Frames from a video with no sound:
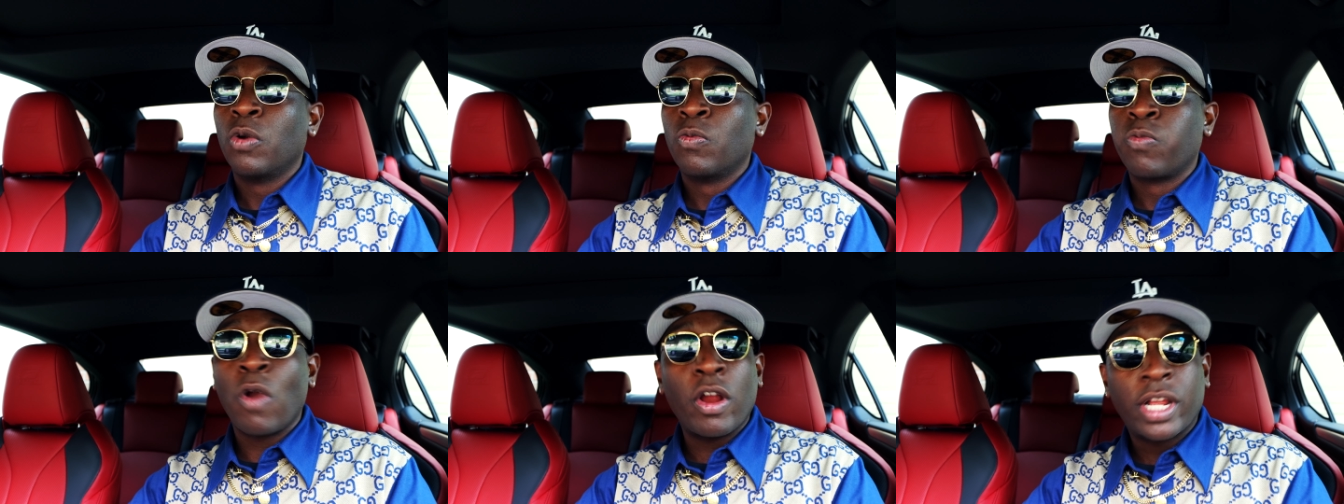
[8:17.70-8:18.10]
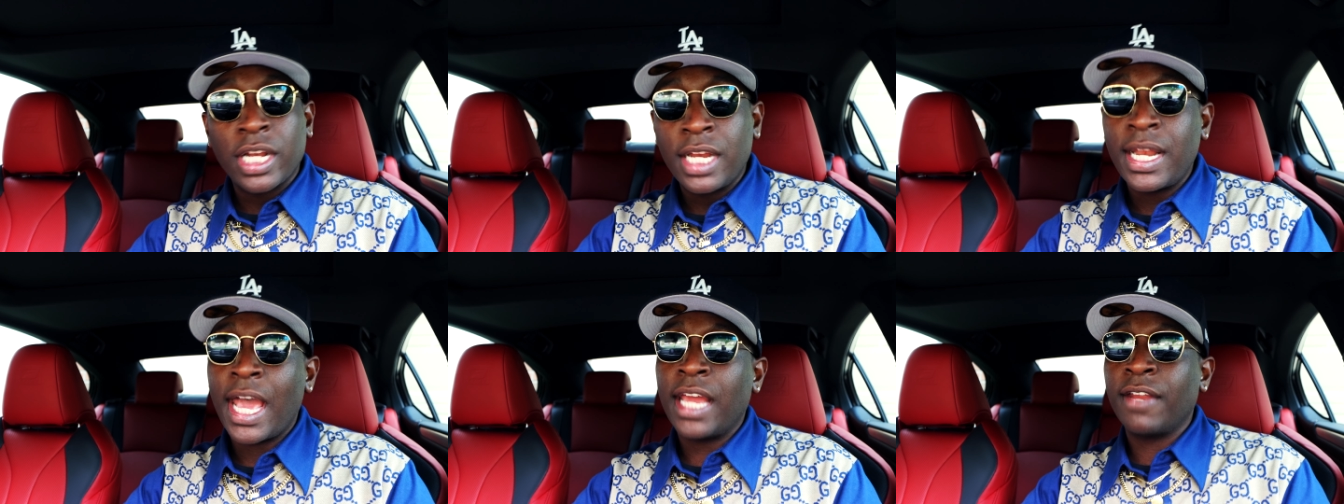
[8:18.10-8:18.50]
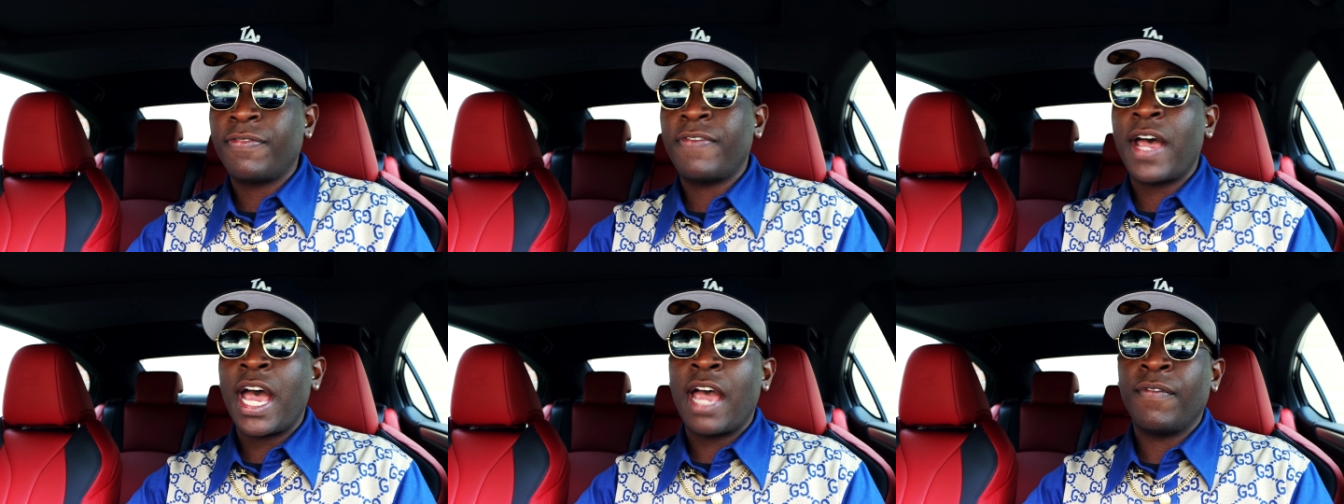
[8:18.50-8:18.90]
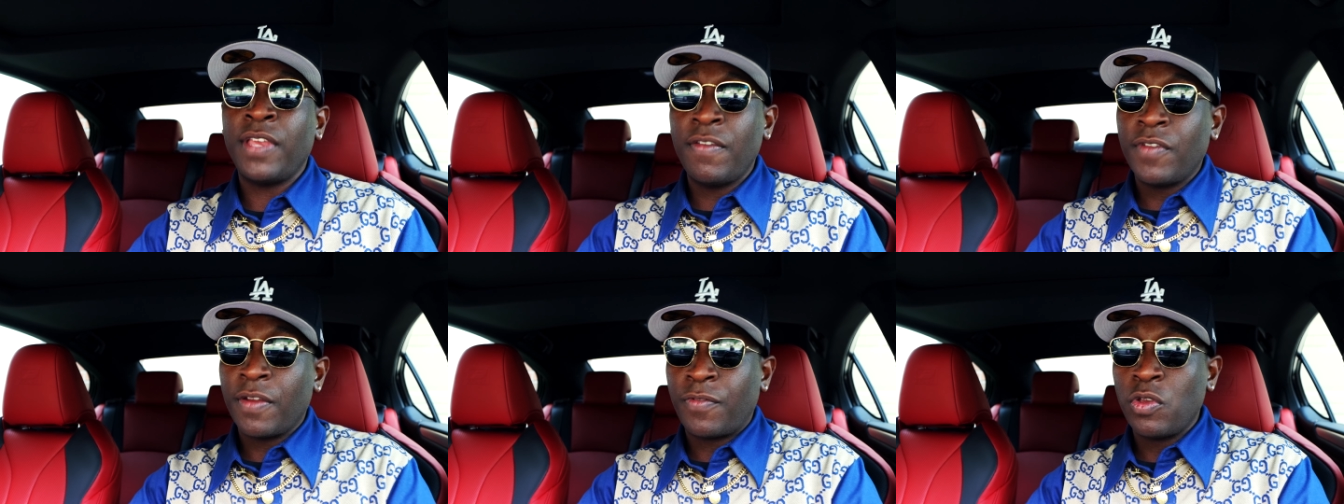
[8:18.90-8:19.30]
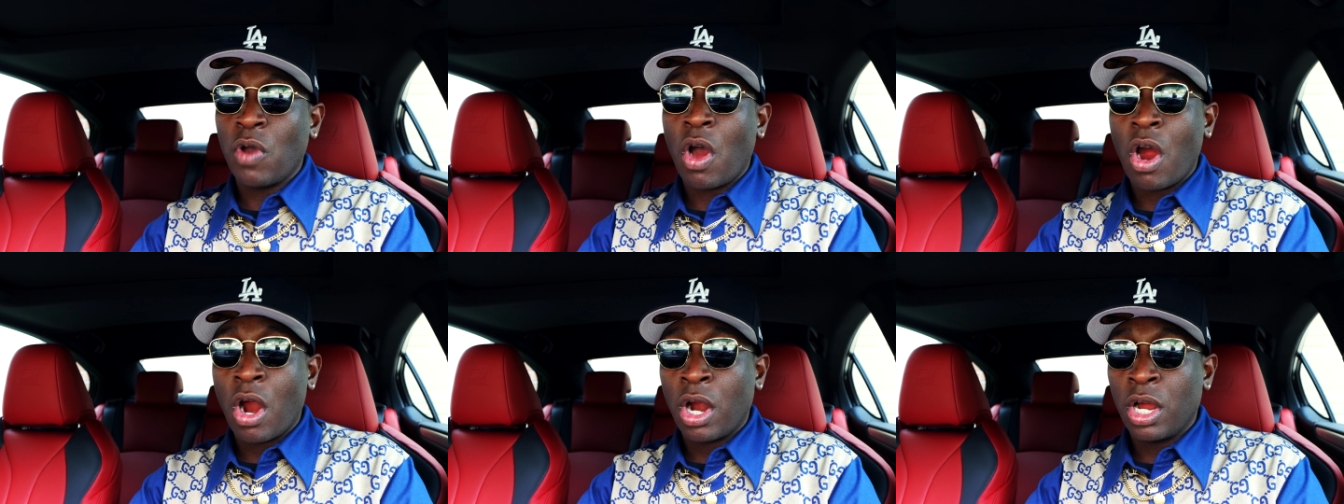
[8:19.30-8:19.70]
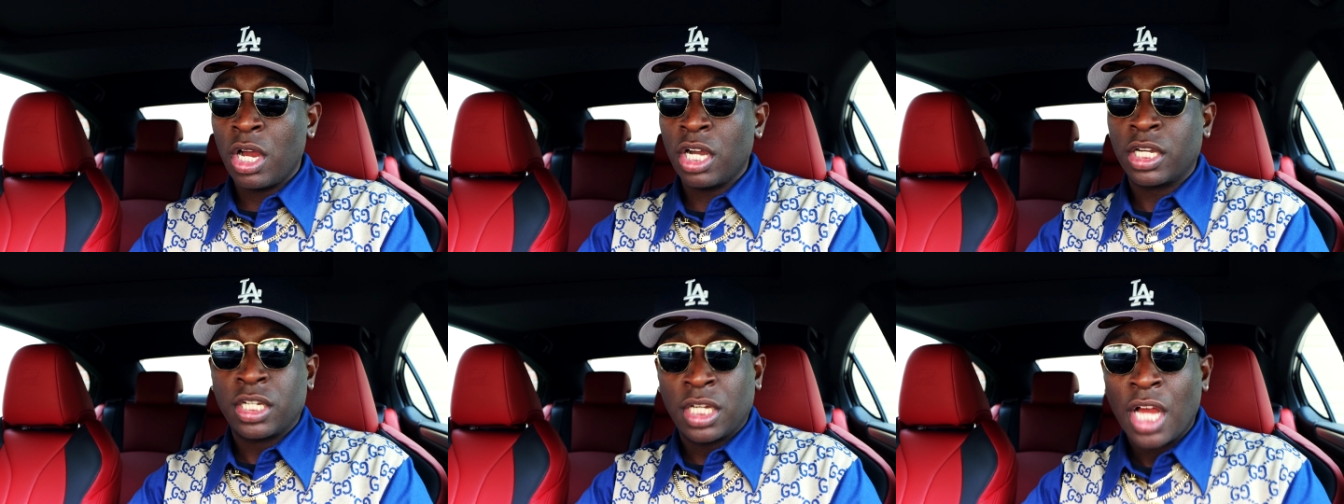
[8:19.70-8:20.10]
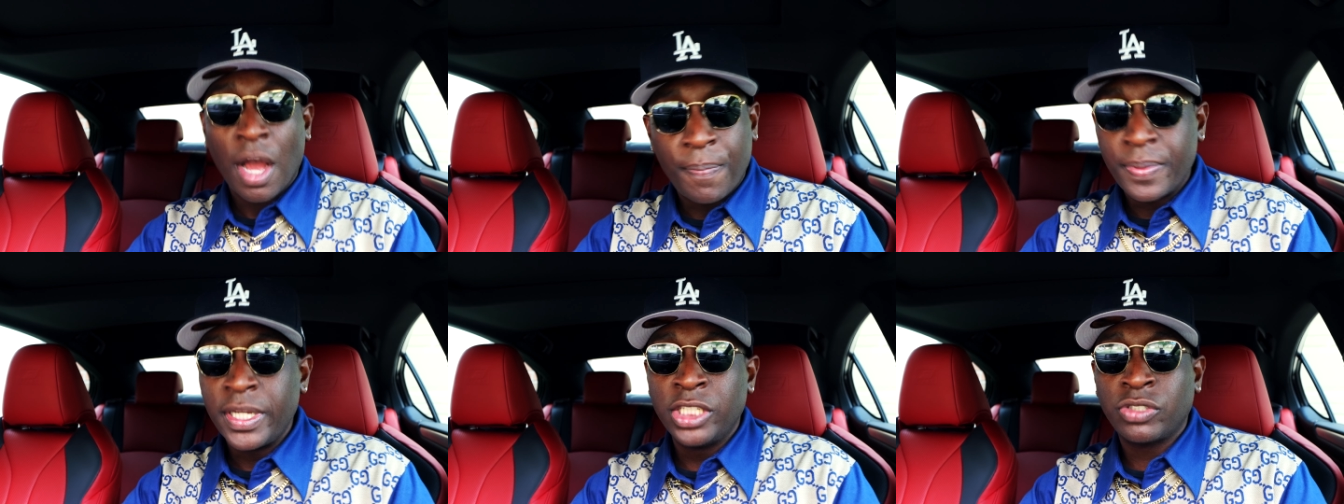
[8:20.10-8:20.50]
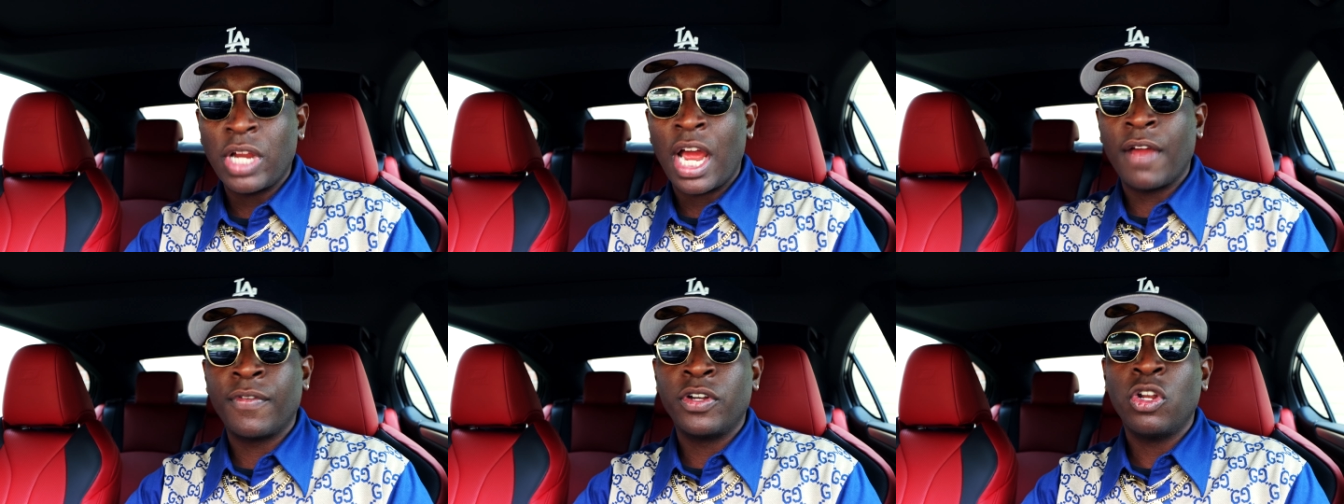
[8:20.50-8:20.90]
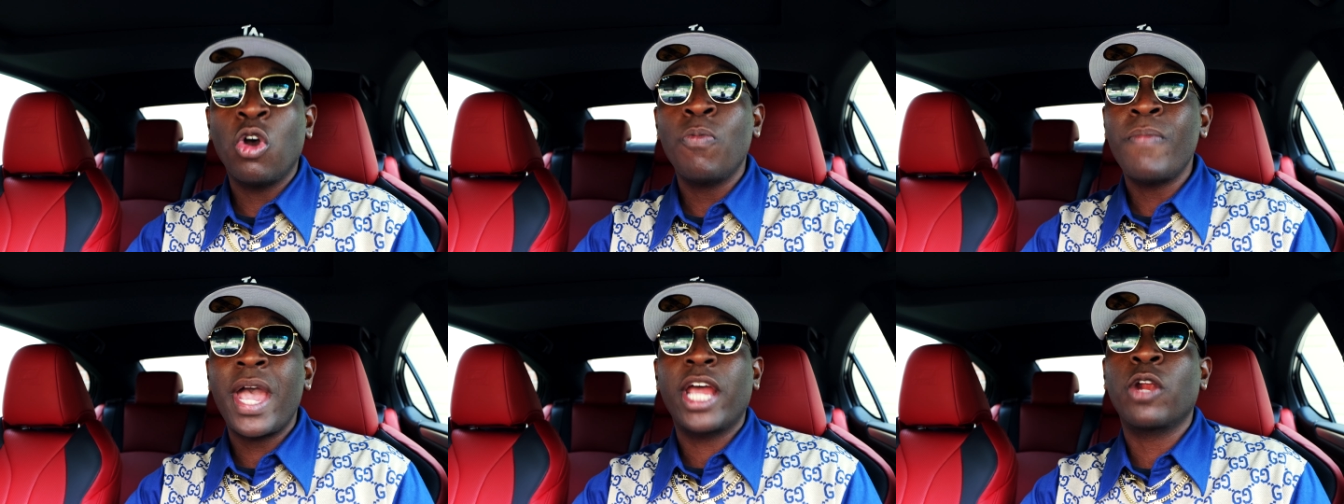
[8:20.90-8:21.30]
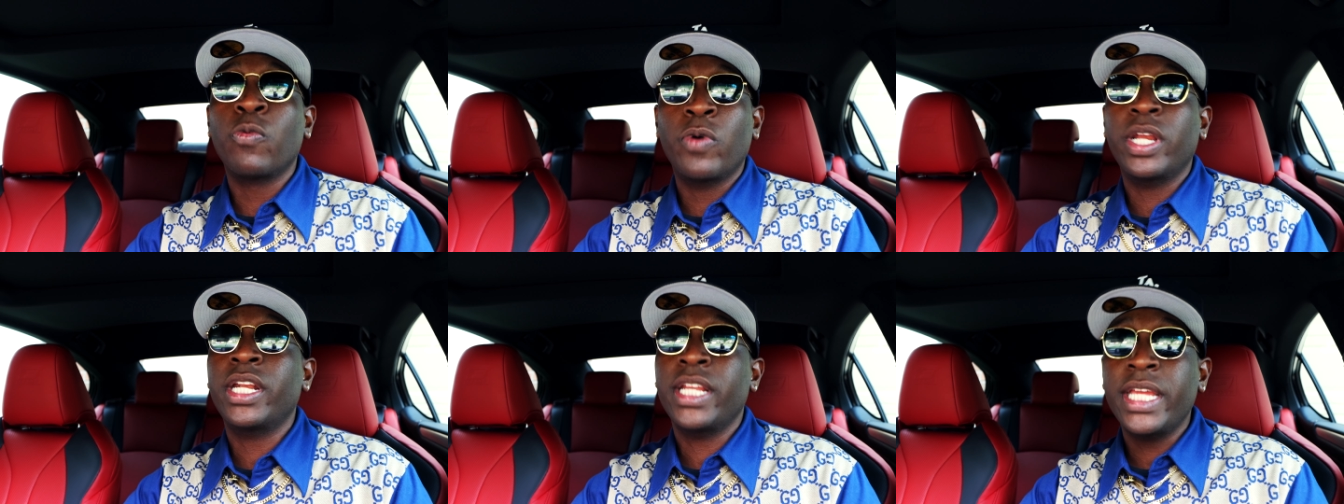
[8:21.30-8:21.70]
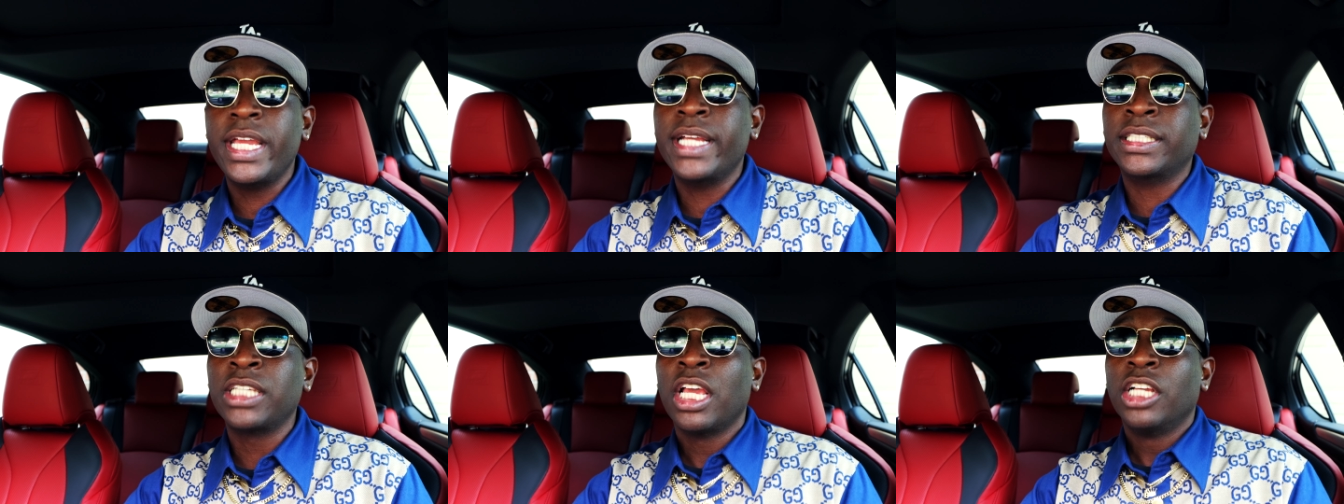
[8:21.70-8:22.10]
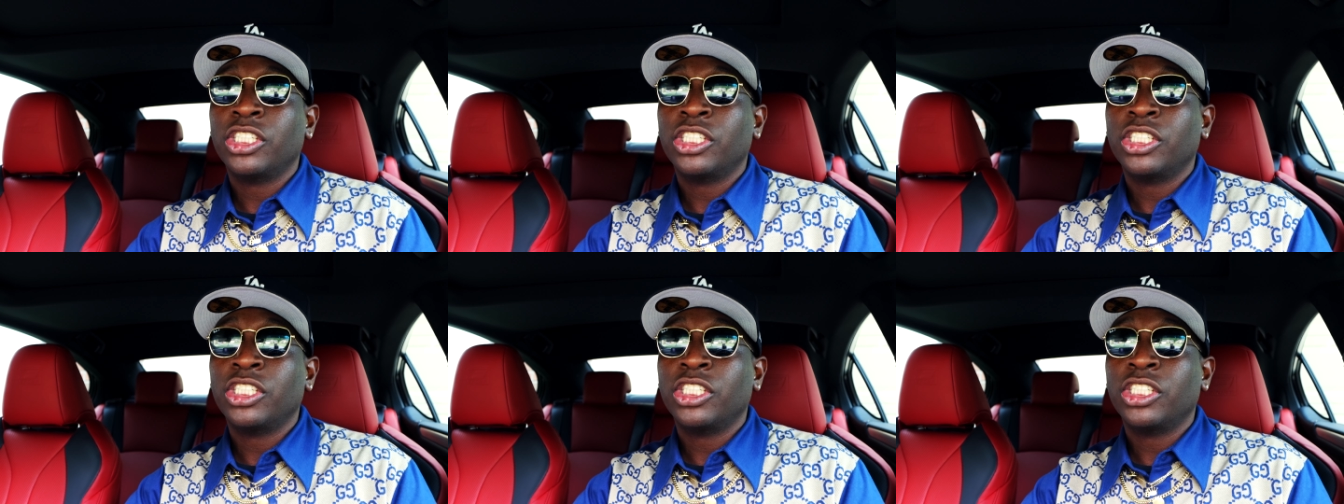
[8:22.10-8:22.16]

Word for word: working a nine to five, even if you are a company driver, no matter what it is,